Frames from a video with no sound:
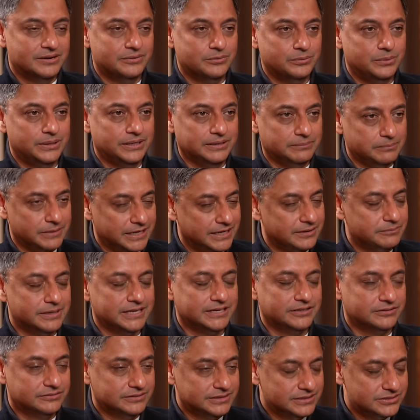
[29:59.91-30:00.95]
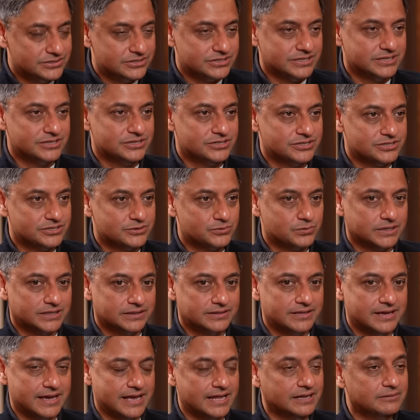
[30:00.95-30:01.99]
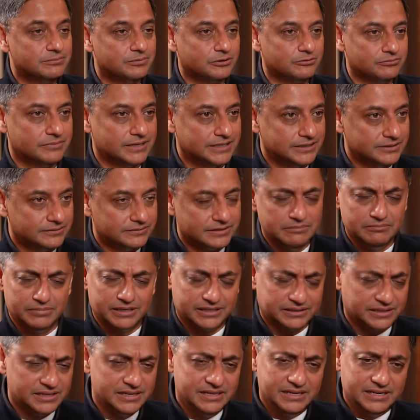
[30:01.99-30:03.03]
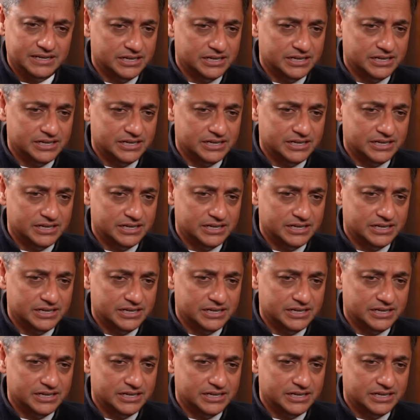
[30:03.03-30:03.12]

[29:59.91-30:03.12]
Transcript: we made many of these changes with the help many of them but